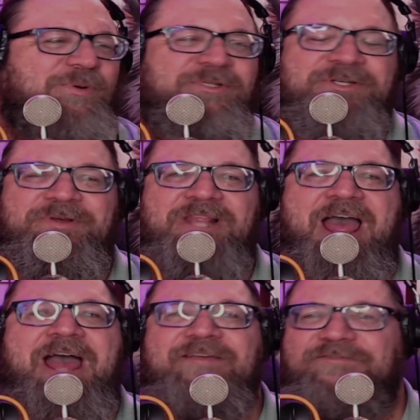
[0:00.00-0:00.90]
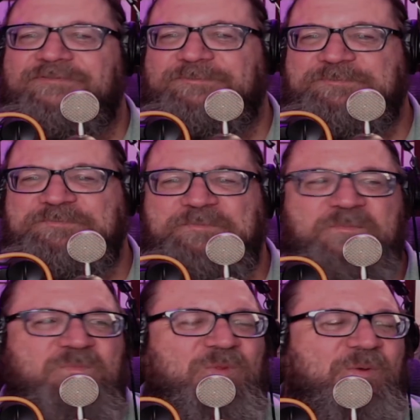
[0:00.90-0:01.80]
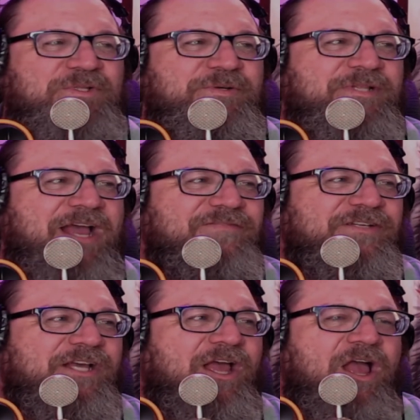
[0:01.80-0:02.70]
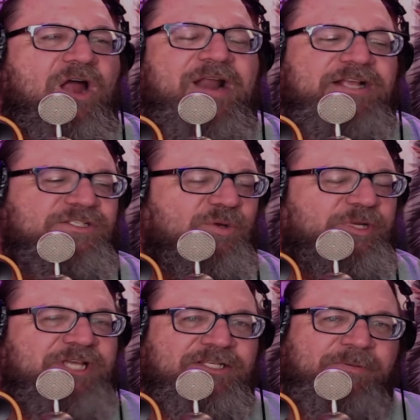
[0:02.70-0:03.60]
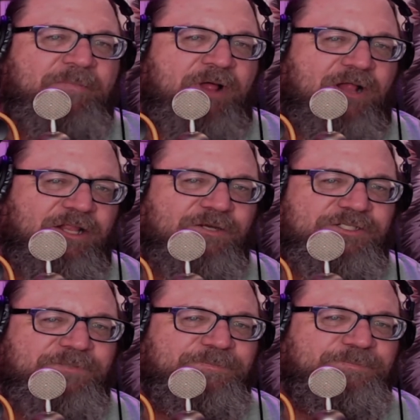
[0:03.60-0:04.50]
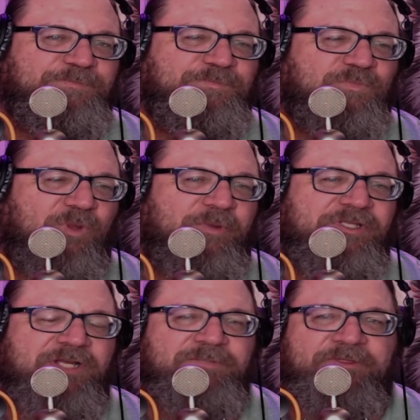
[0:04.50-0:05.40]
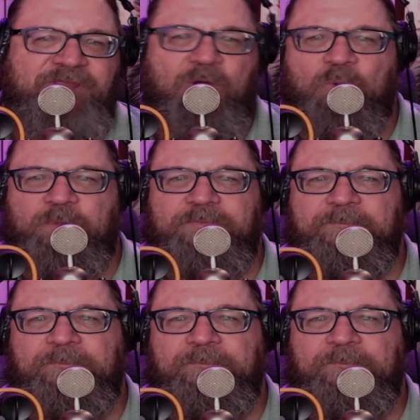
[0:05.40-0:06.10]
do it live. We'll do it live. All right. So we talked about Paul Larson. We talked about the Open.